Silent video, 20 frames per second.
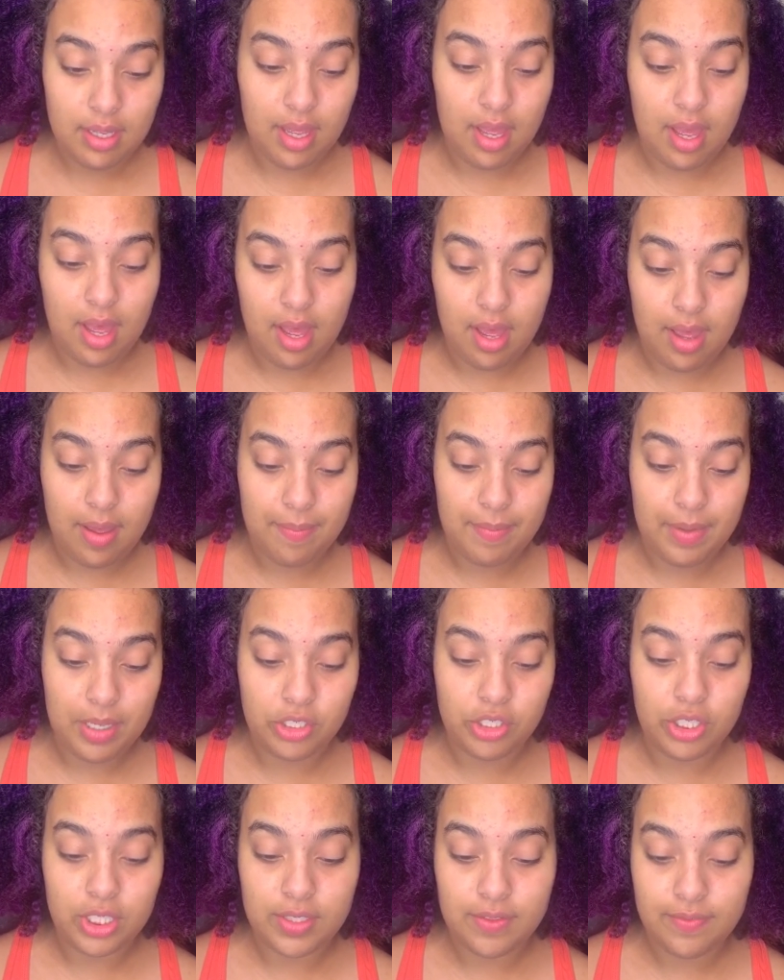
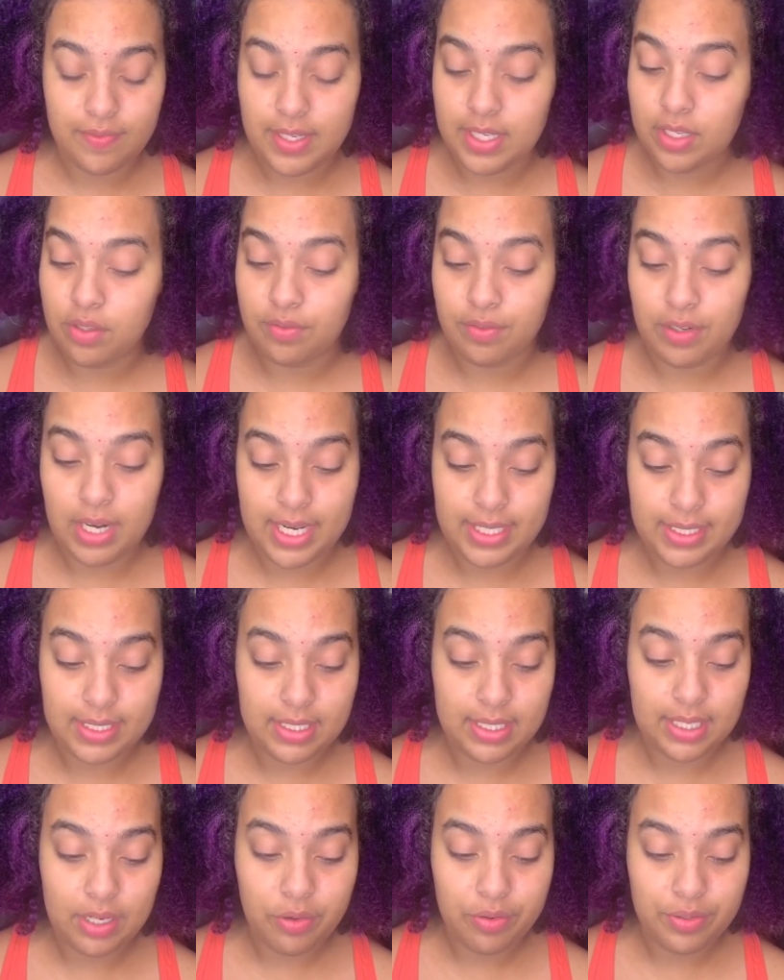adjust fit over eyes
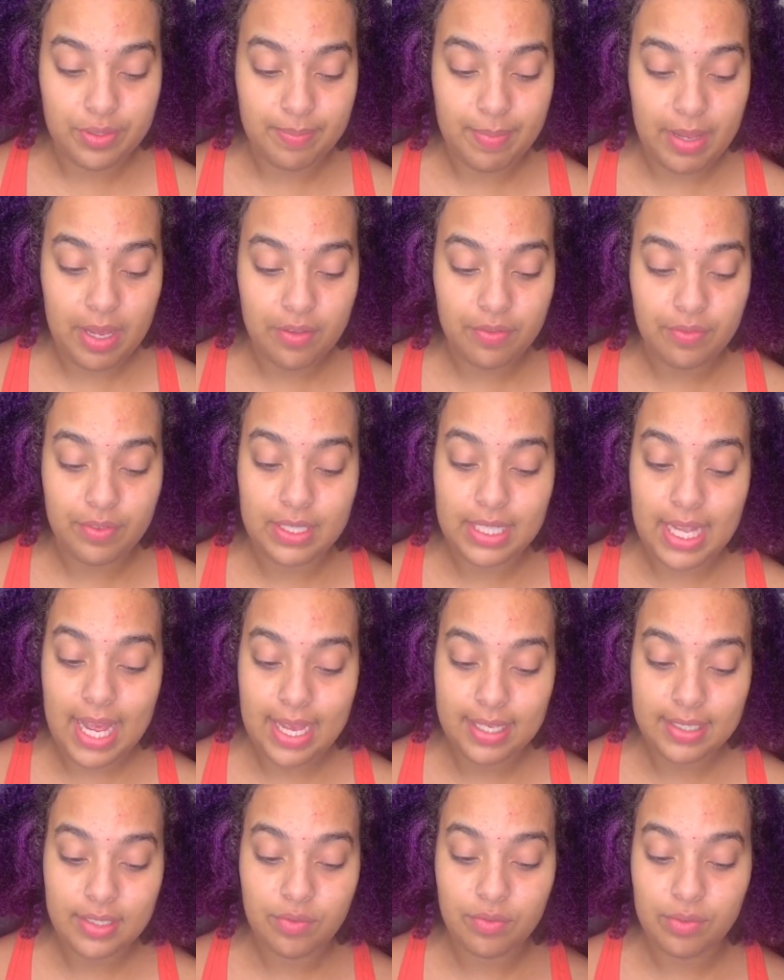and nose and mouth.
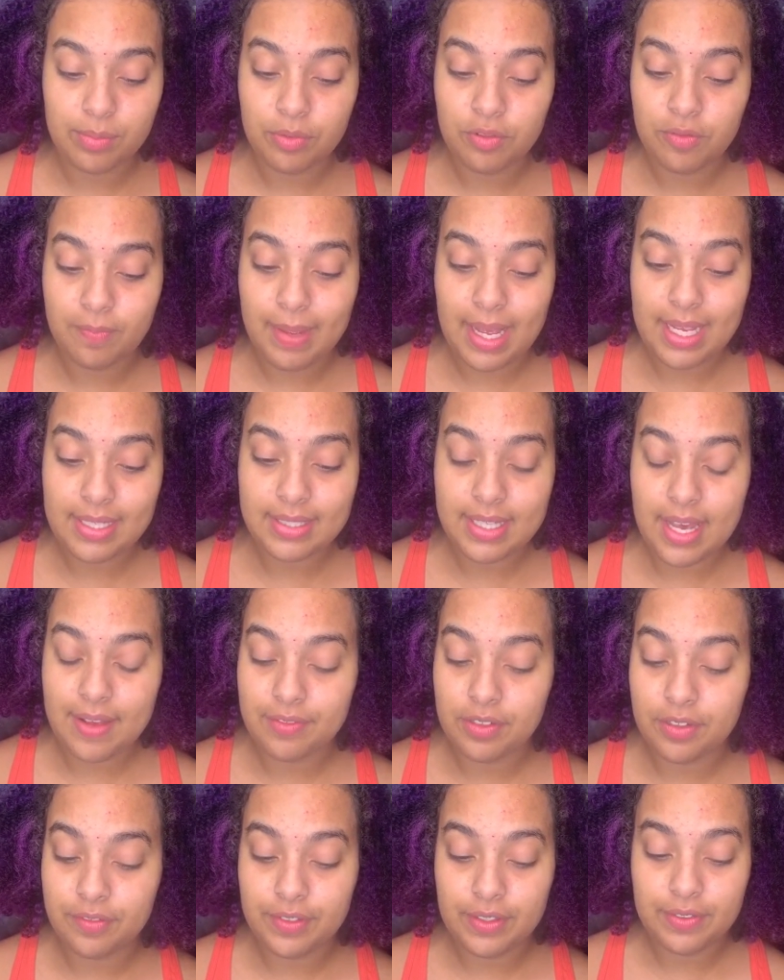Relax. Remove mask
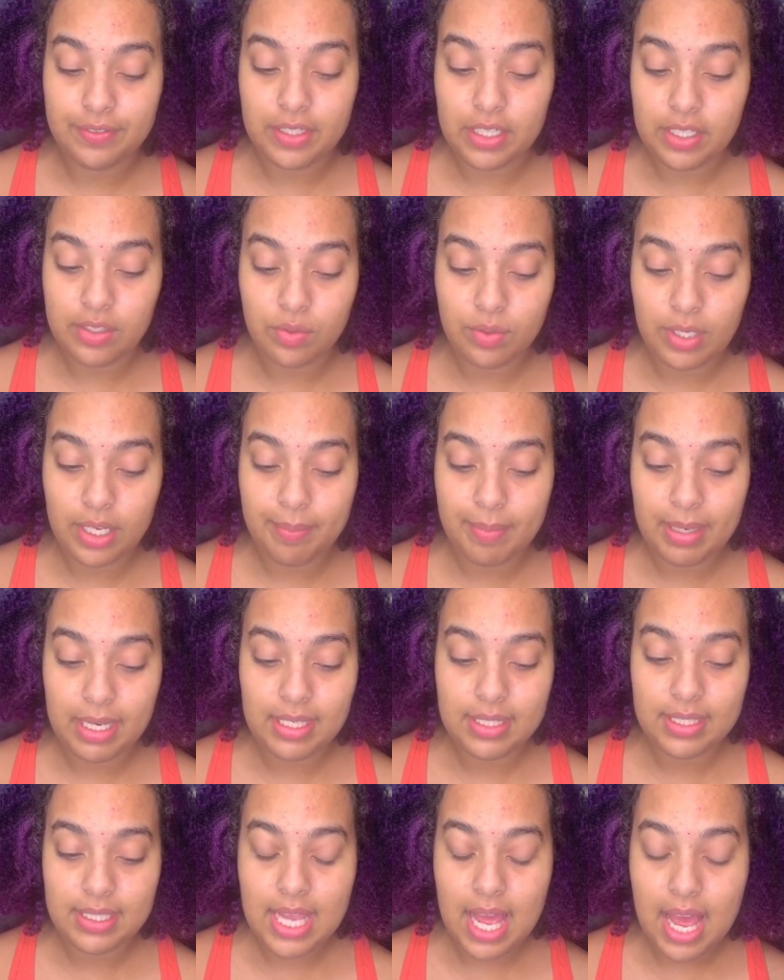after 15 to 20
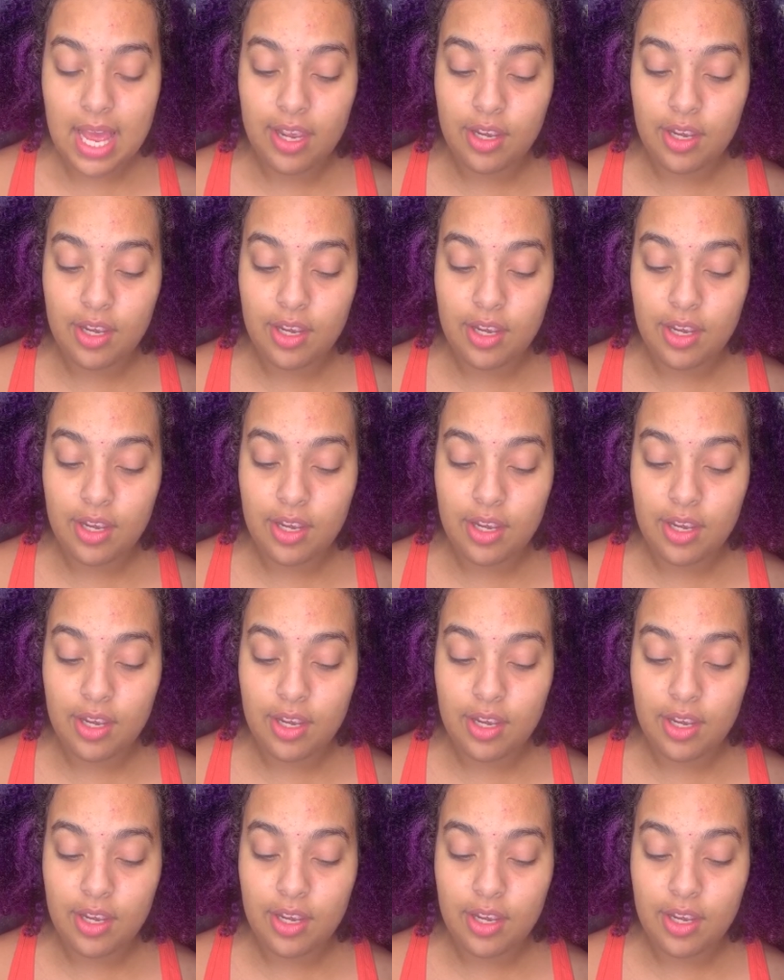minutes.